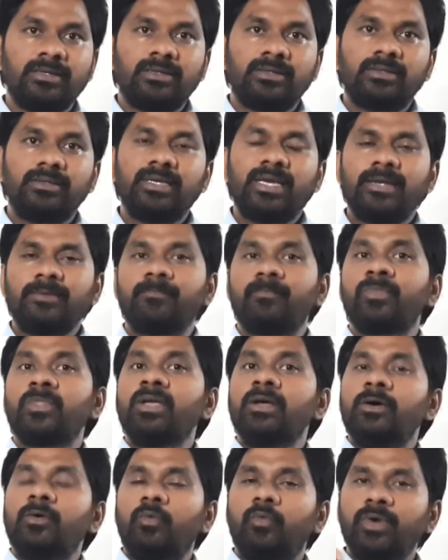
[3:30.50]

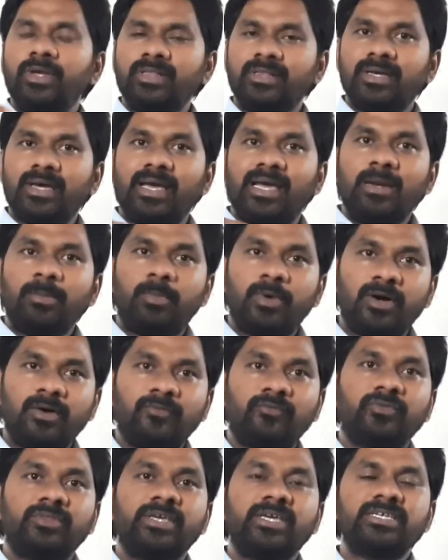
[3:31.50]
Then with the help
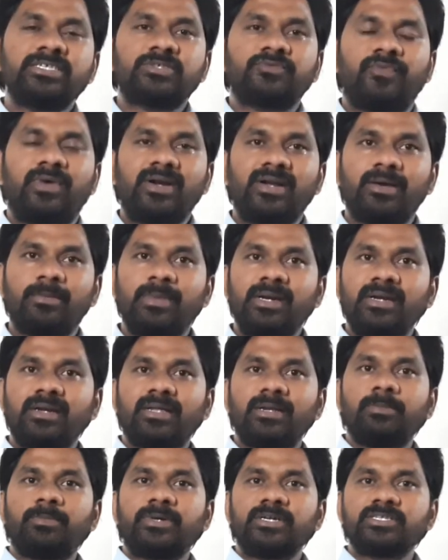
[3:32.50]
of these
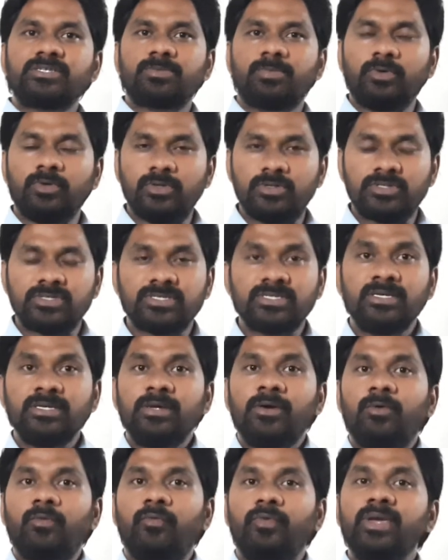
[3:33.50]
fundamental principles,
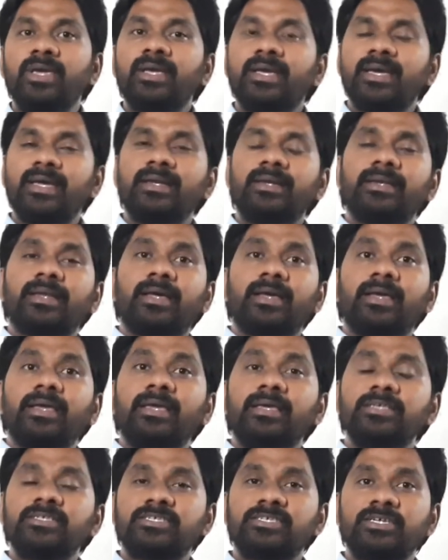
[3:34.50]
we can
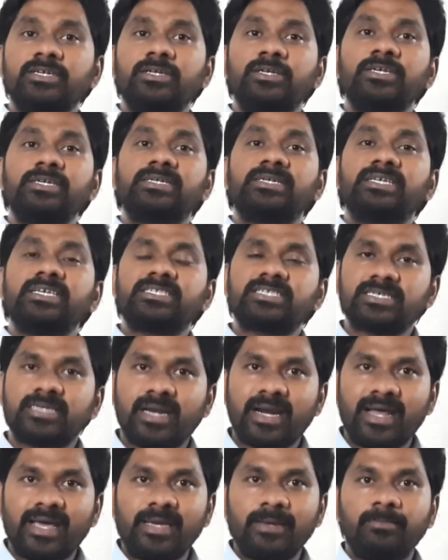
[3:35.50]
easily
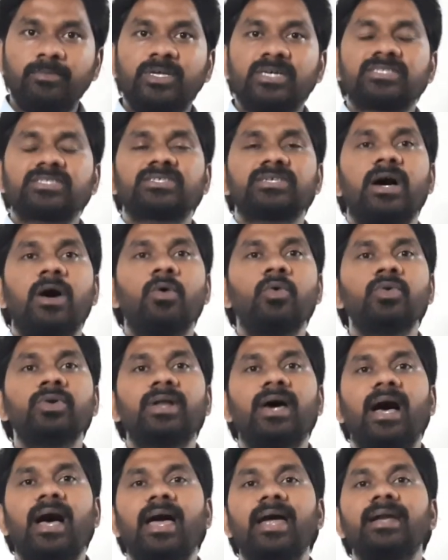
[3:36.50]
describe the sound
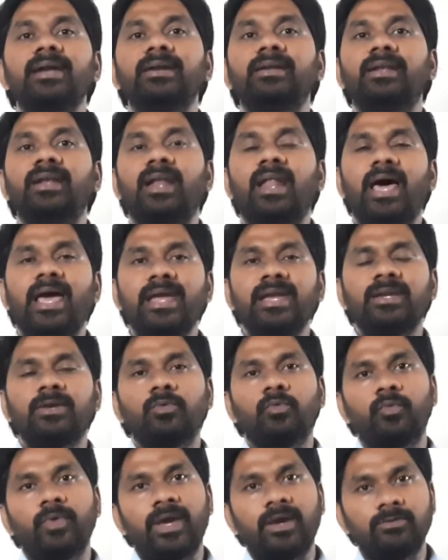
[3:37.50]
and
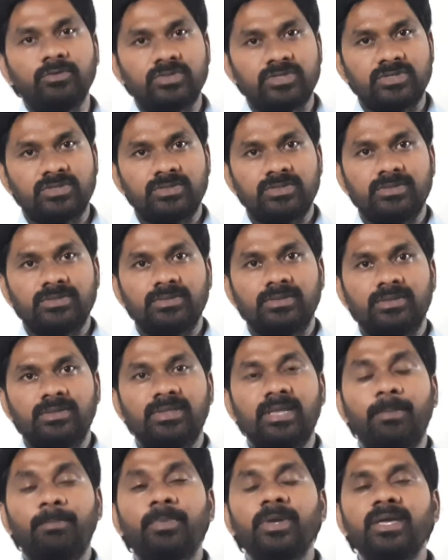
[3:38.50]
light waves.
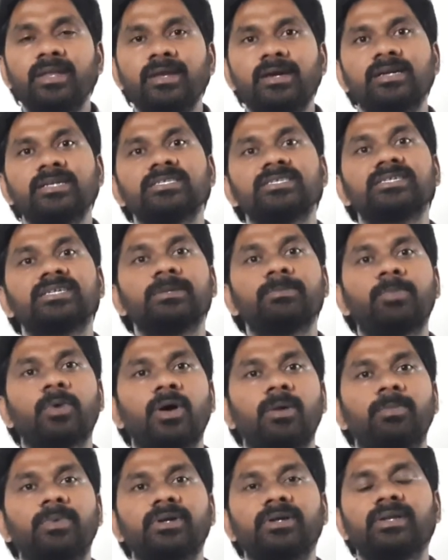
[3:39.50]
The periodicity
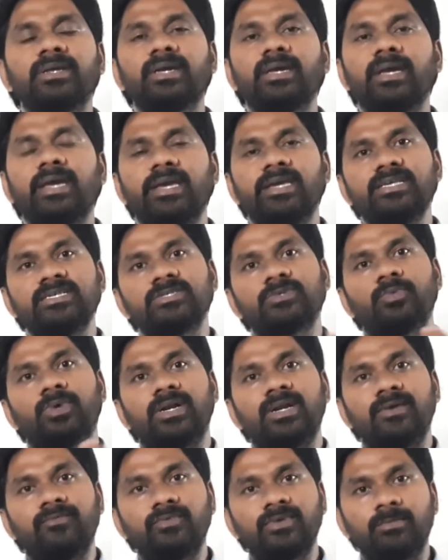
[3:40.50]
property is
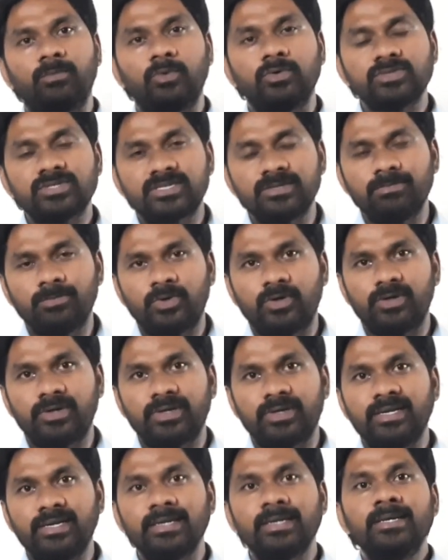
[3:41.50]
one of the most
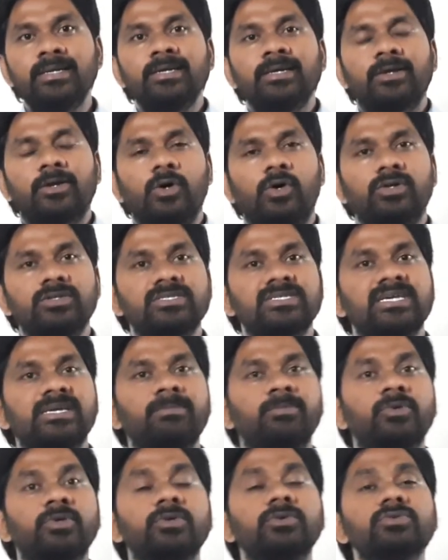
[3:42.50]
important
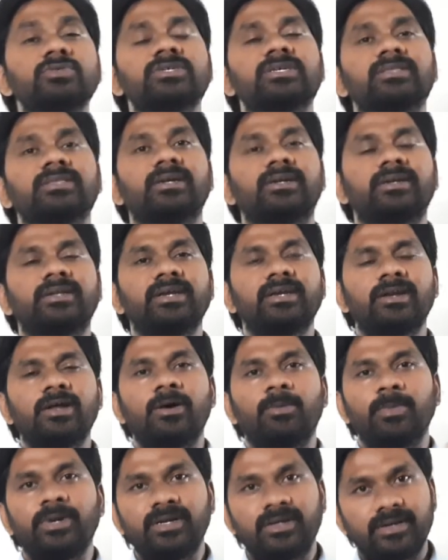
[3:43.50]
concept used in the
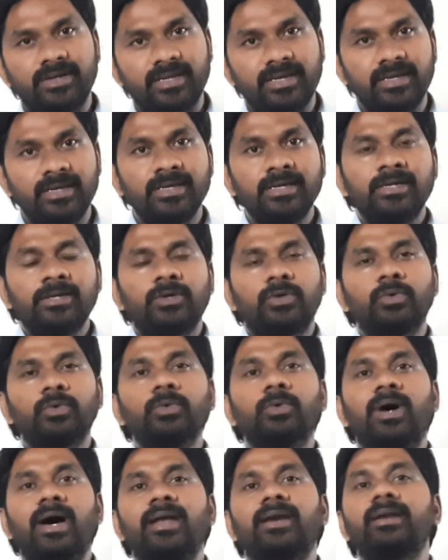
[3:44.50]
trigonometry
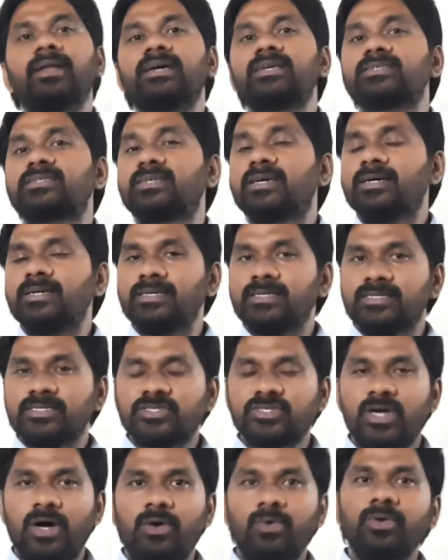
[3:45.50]
to analyze the
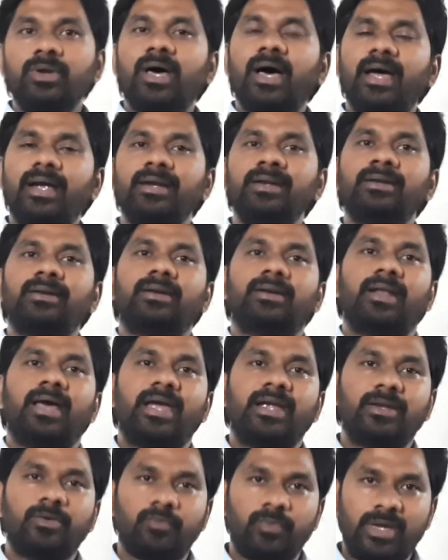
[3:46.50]
sound and
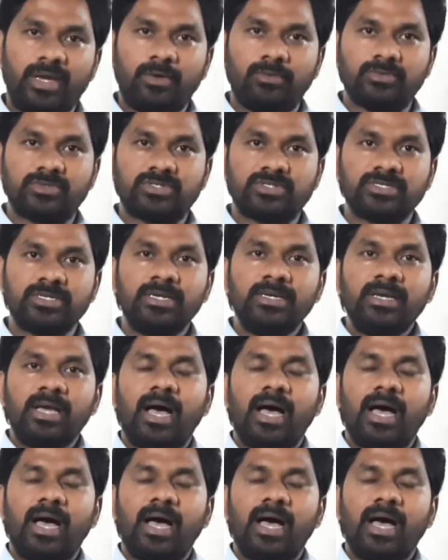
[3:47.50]
light waves.